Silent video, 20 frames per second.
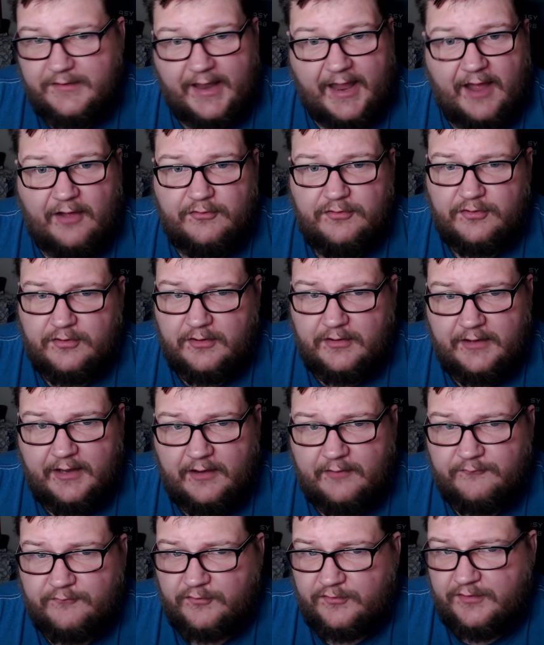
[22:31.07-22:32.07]
Now you can
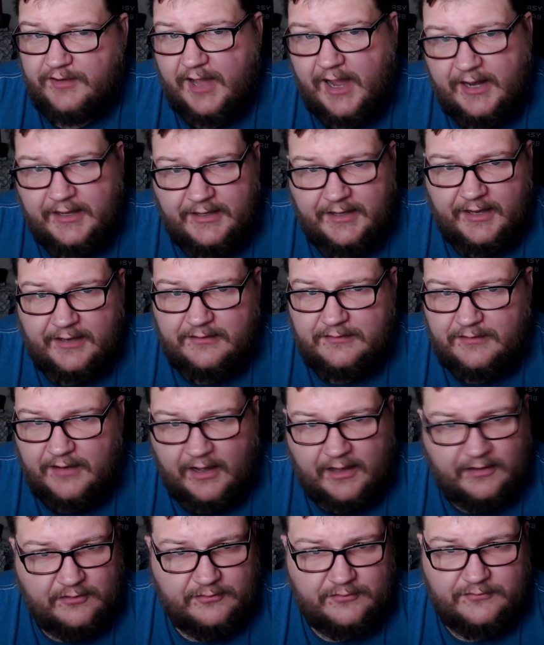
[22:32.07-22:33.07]
get them for 98
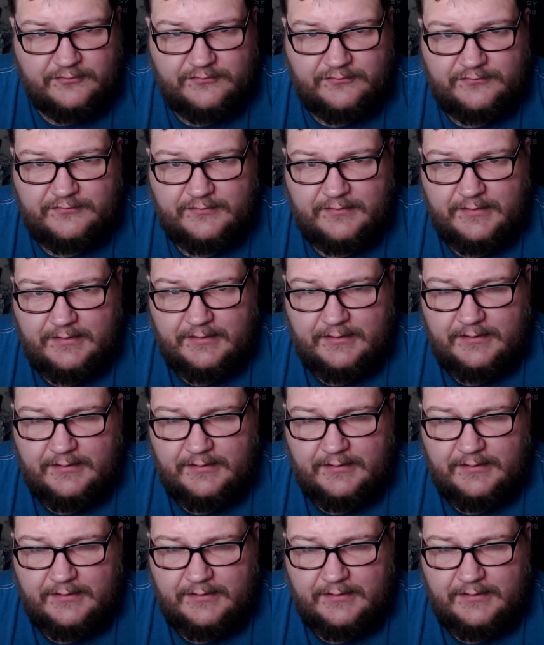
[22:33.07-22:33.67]
dollars